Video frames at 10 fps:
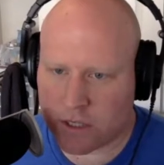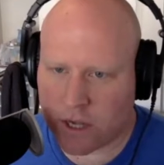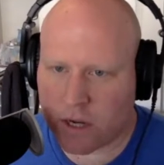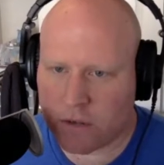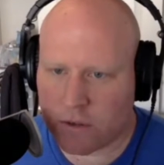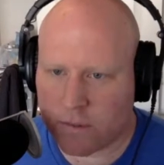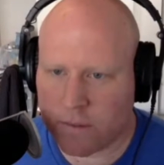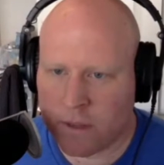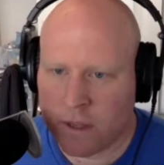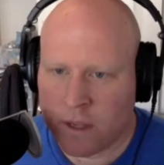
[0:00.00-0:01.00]
talk to them.
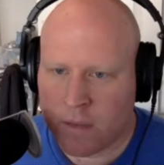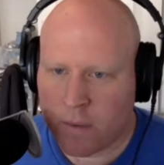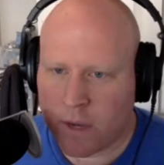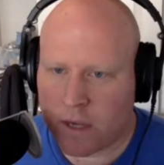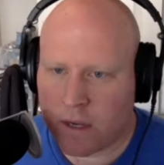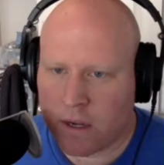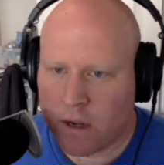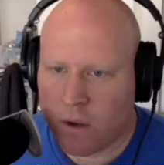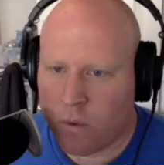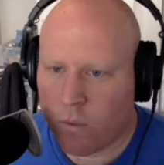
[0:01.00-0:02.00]
But
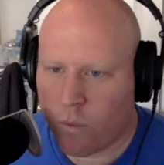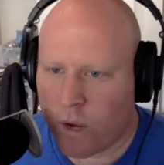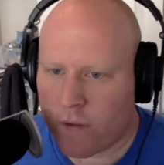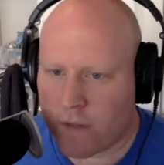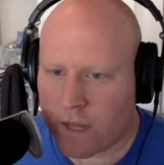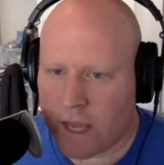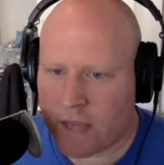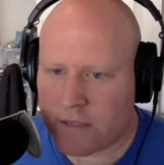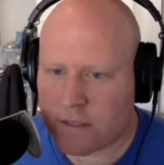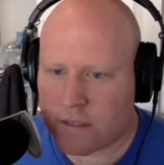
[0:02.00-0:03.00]
whatever the
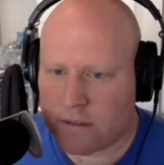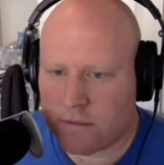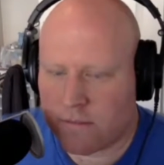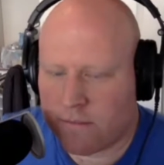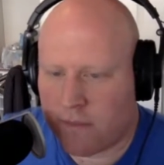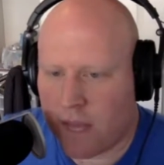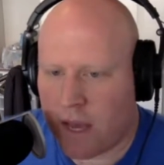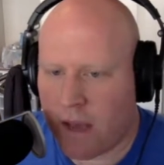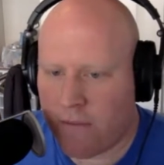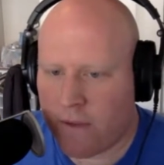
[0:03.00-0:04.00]
case,
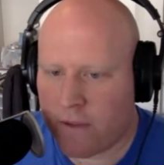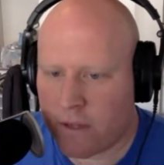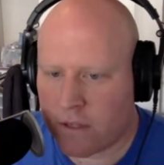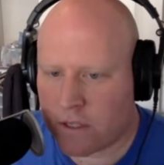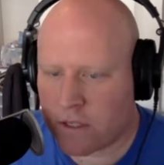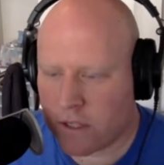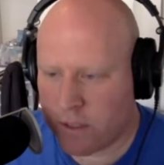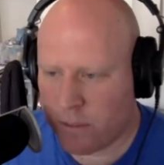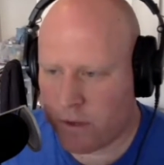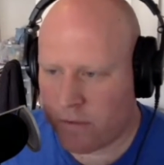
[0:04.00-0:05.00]
yeah, I found that just a
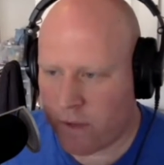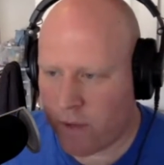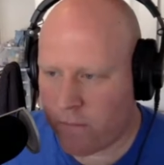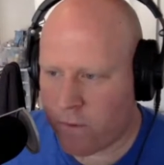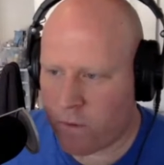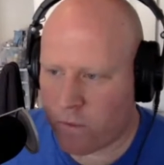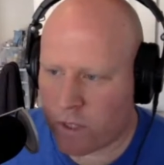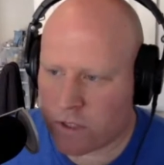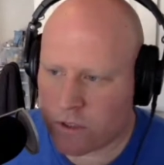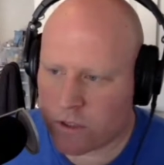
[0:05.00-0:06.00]
little bit of upfront
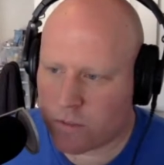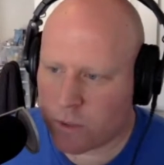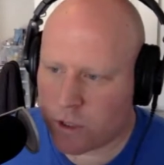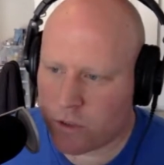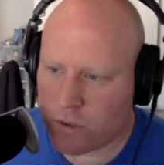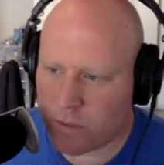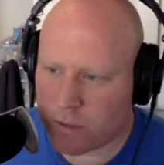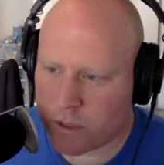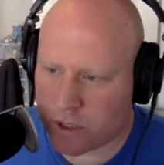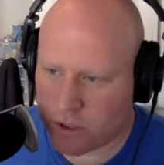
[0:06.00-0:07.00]
research puts you in a
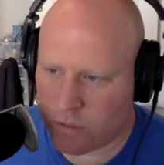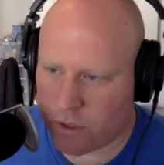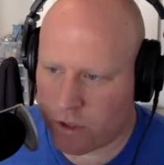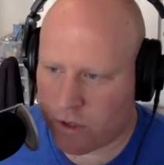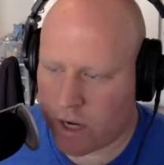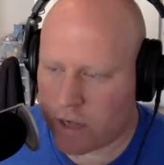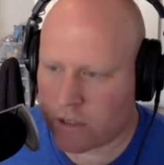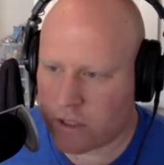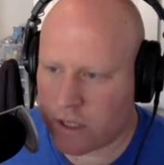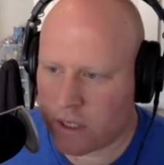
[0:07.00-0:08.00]
position where you can
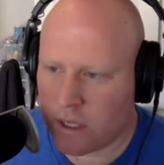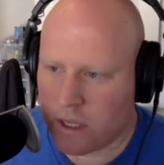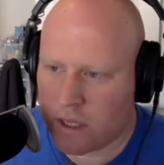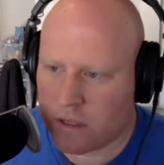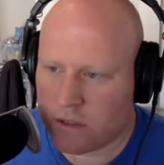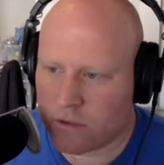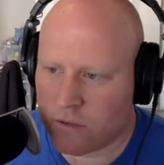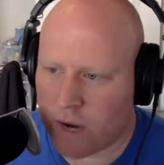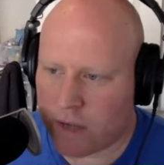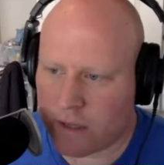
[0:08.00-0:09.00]
actually
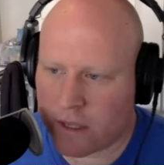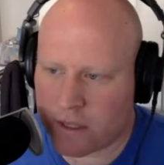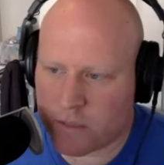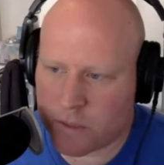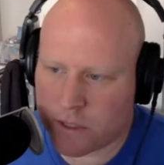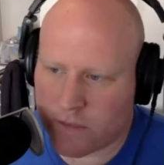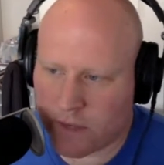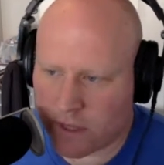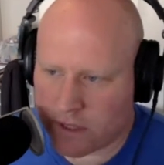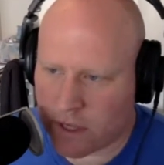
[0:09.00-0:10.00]
directly and
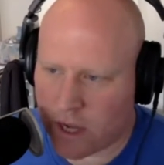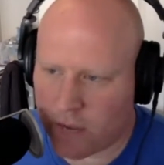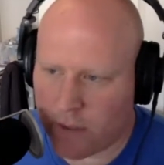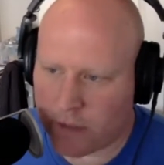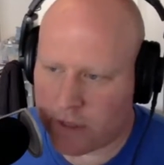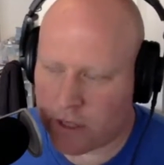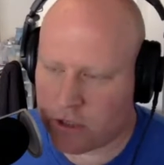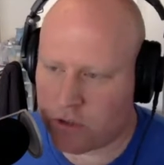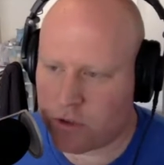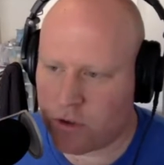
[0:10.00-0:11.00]
specifically talk about the
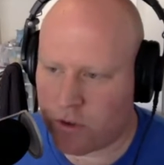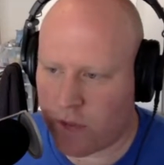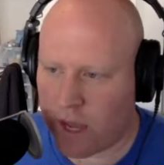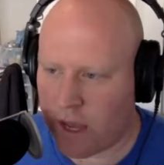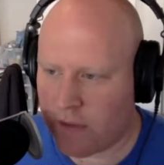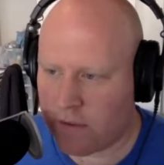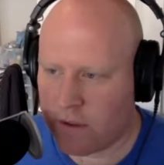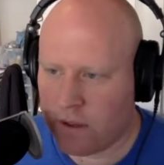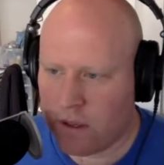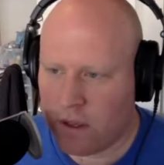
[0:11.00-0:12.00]
issues they have.
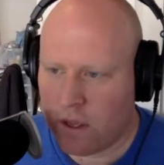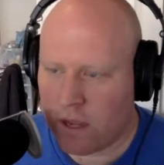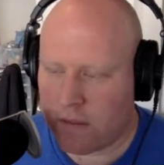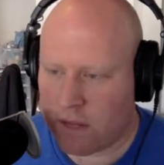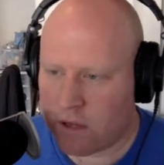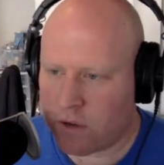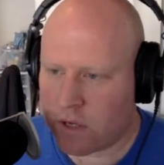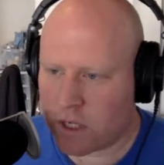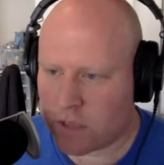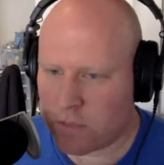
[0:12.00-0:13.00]
and then you
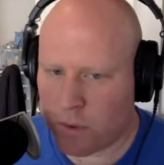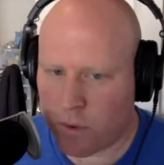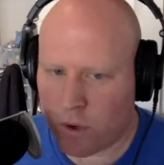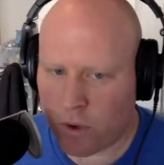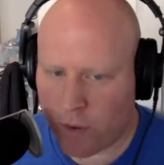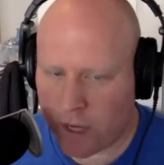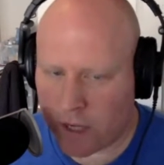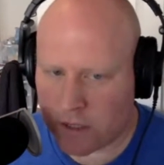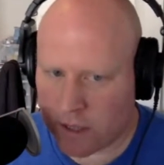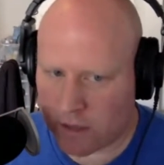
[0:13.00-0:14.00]
can explore your way
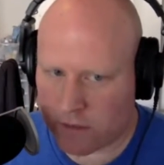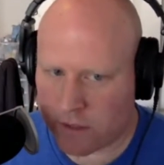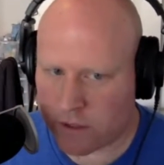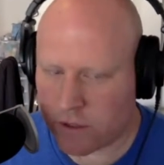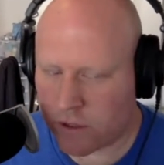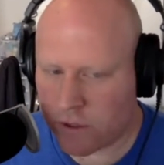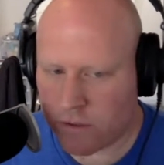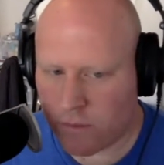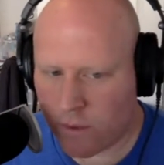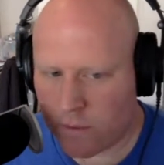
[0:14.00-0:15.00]
into the other things that you can do
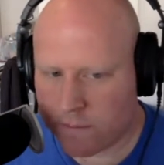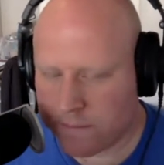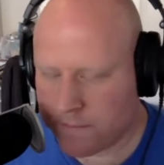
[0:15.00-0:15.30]
for them.